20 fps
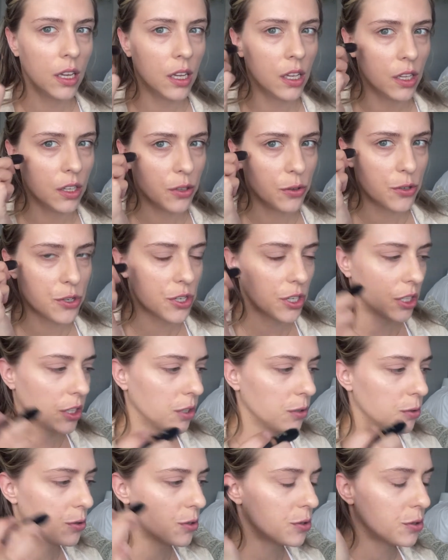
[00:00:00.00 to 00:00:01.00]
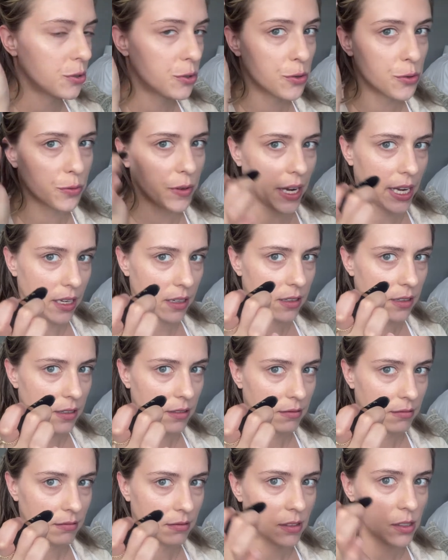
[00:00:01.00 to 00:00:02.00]
you should go straight.
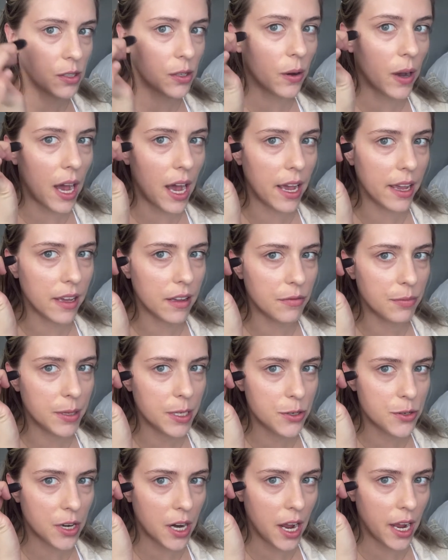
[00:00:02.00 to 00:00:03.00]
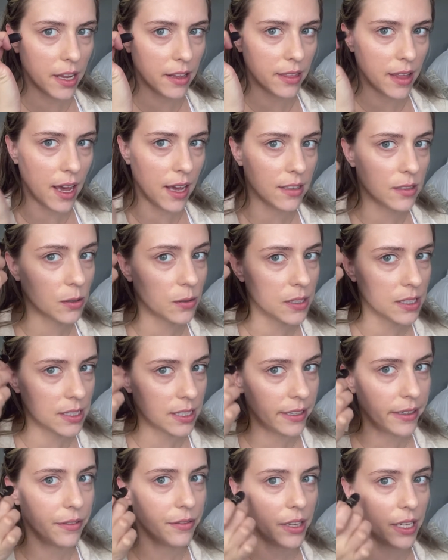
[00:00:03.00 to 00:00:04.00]
So I have been trying that. So
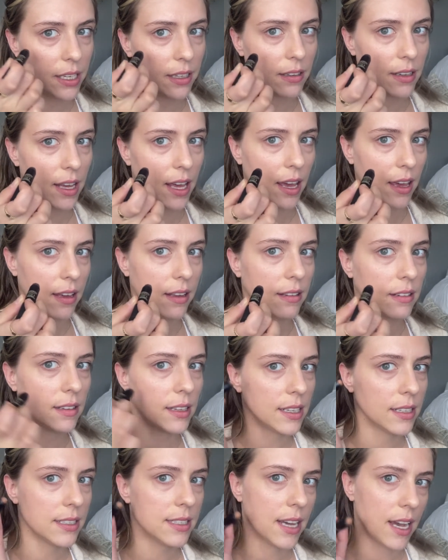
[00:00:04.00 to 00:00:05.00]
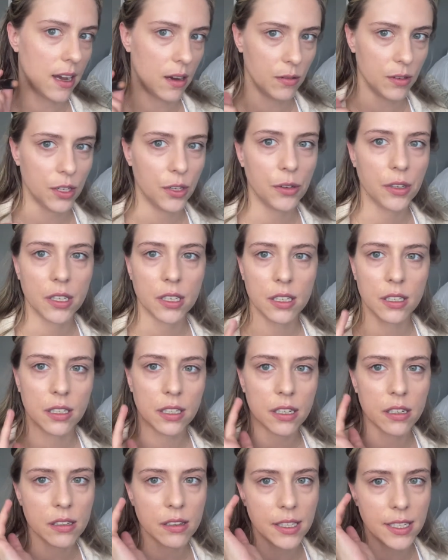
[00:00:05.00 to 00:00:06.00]
instead of like angling down, you can
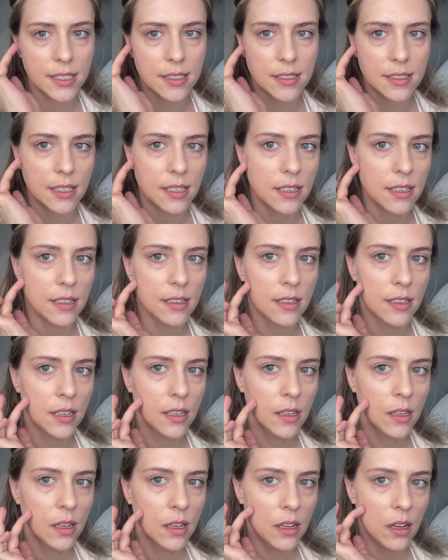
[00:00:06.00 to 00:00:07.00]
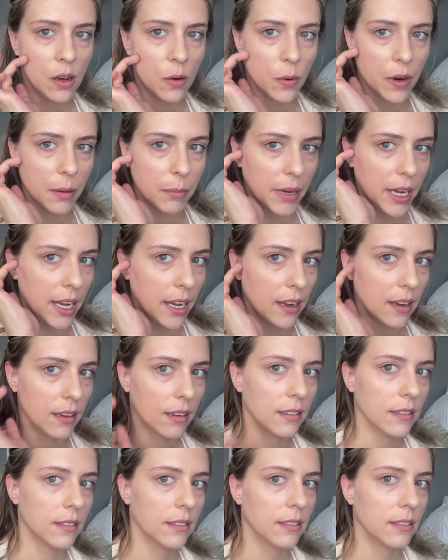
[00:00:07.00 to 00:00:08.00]
clearly see where my
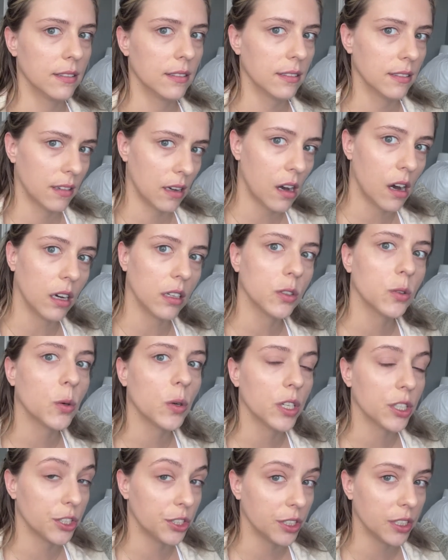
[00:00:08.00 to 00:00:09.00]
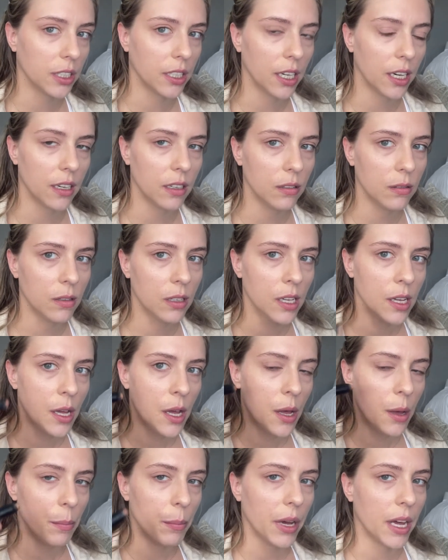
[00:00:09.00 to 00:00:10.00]
contour should go.
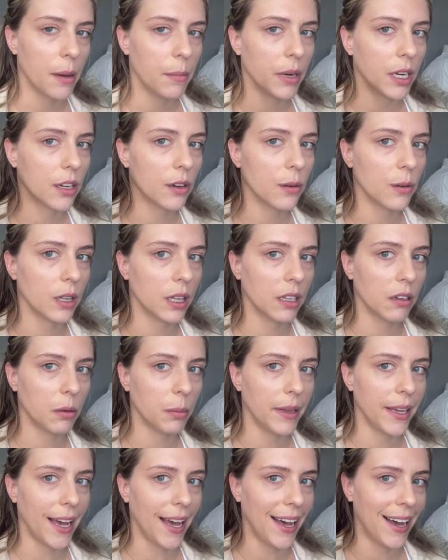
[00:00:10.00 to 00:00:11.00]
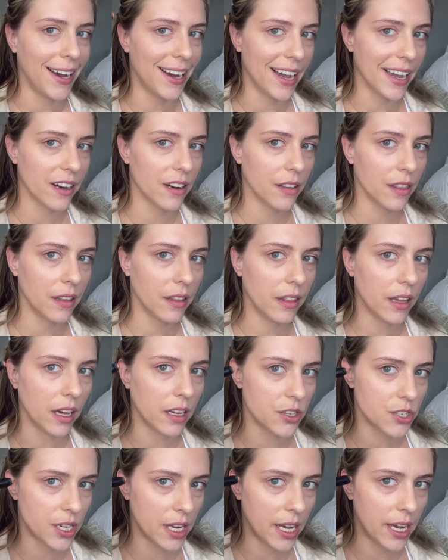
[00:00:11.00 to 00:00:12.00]
But I'm gonna go a little bit higher than that
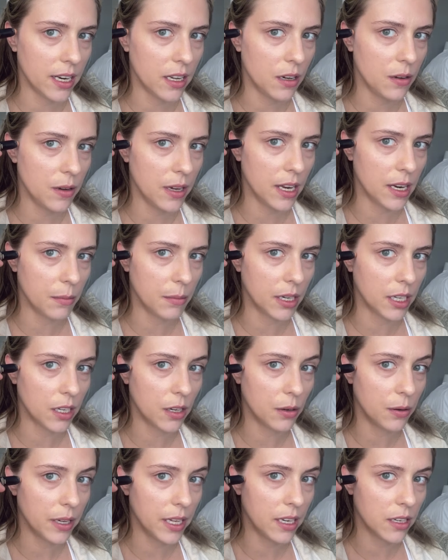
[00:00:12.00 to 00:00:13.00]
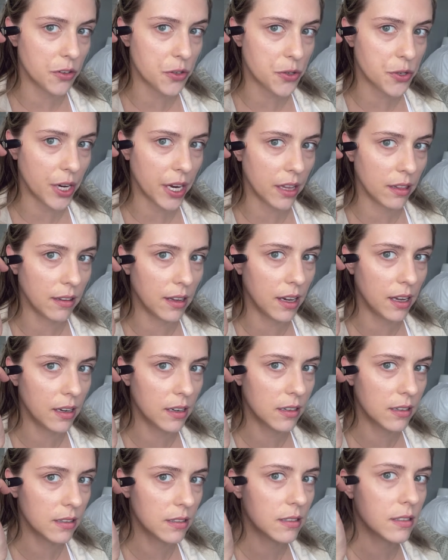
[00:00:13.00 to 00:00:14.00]
shadow and I'm gonna go in a straight line.
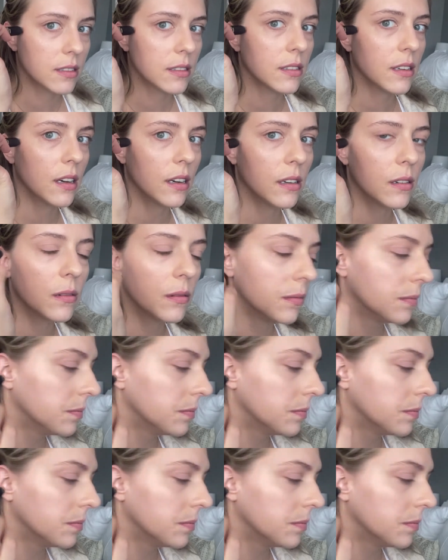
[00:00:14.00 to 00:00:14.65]
So,